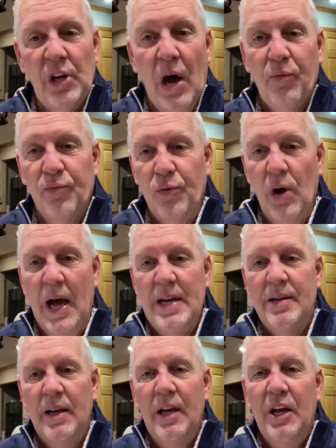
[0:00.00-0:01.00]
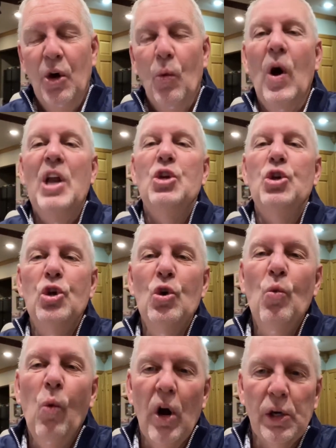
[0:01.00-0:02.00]
out front. When you
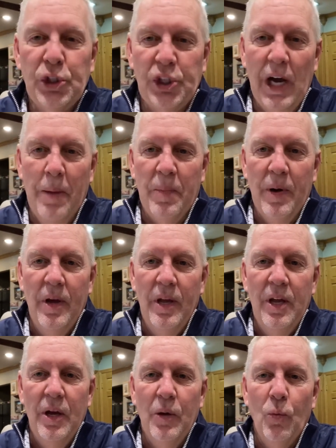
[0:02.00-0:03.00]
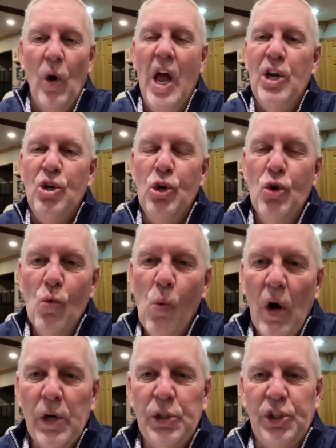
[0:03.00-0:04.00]
worship,
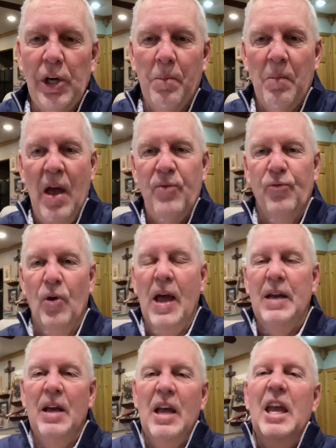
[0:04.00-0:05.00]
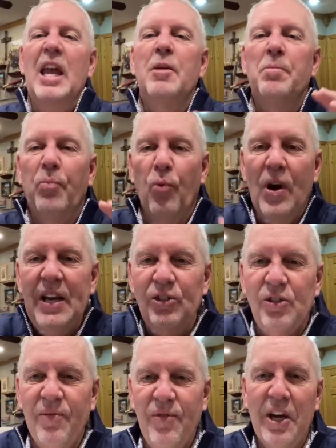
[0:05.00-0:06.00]
my friend, it brings
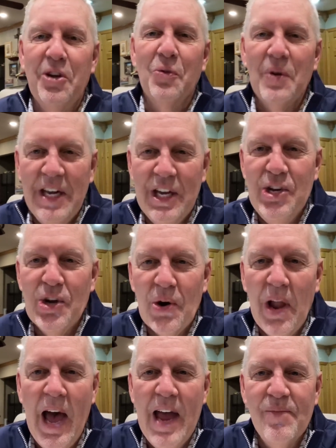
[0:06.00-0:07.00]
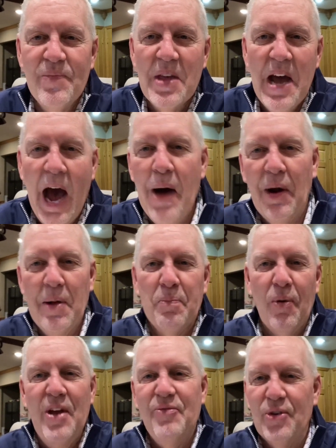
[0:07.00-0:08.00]
the victory in your life. I want to
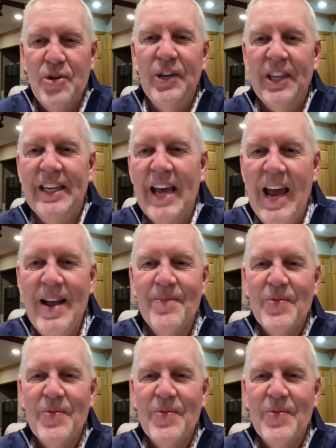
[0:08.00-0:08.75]
pray for you today